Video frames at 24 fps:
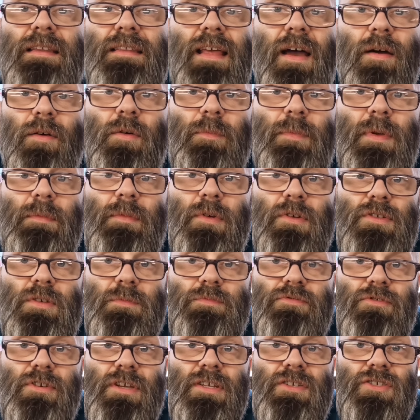That would be much
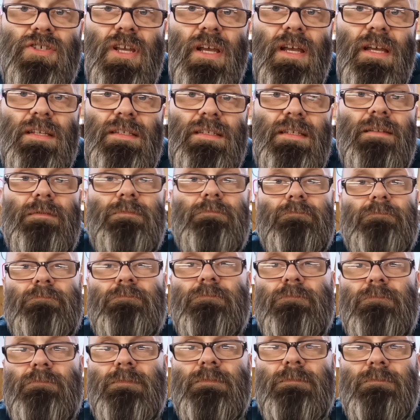appreciated.
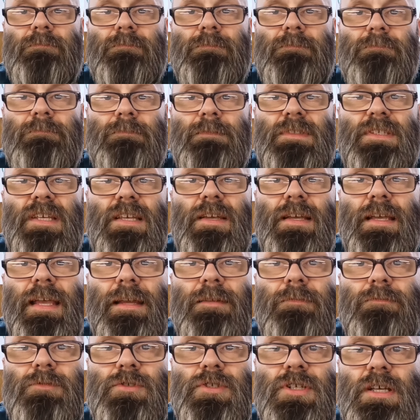See you
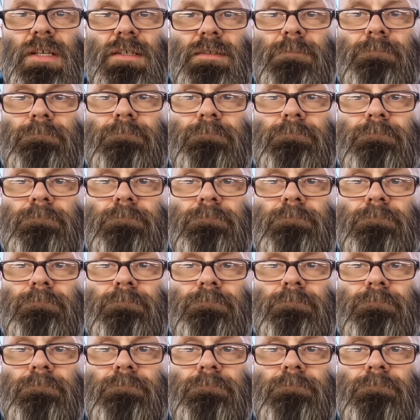again. Cheers.